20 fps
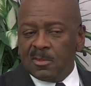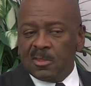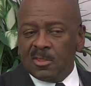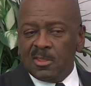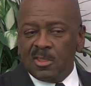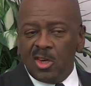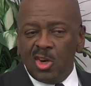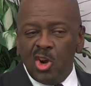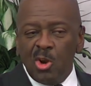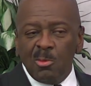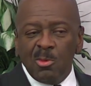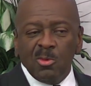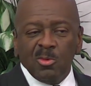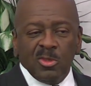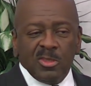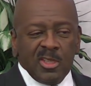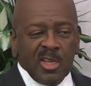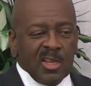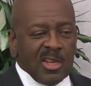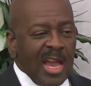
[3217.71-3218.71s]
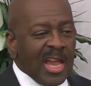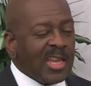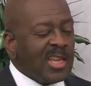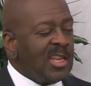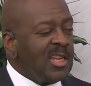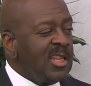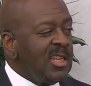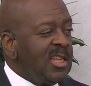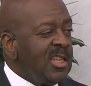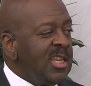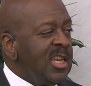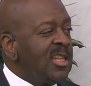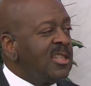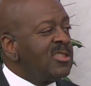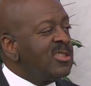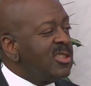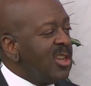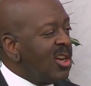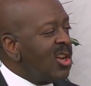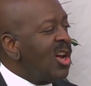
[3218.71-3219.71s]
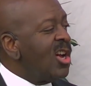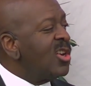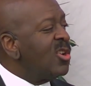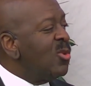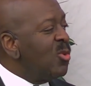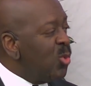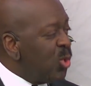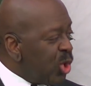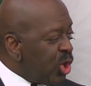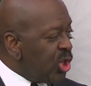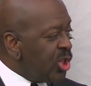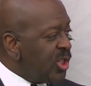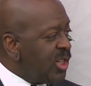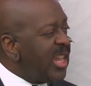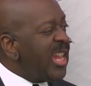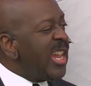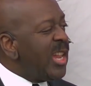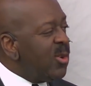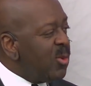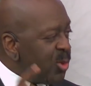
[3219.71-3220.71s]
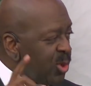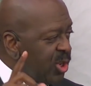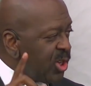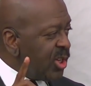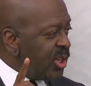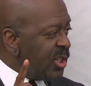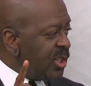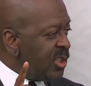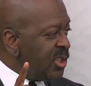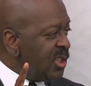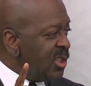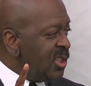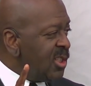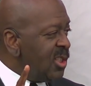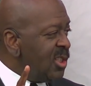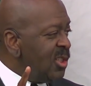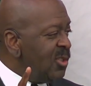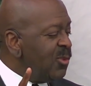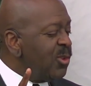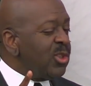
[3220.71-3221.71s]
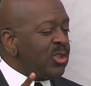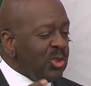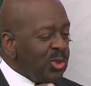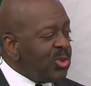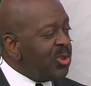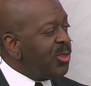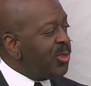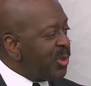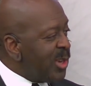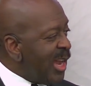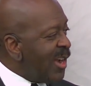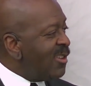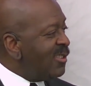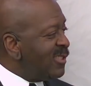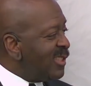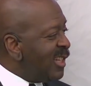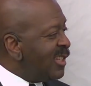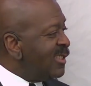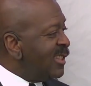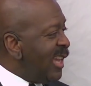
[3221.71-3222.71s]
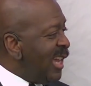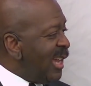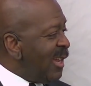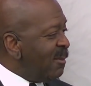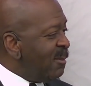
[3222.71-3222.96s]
Irma will tell you, I can get stuck on a word, a word, for two and three hours at a time.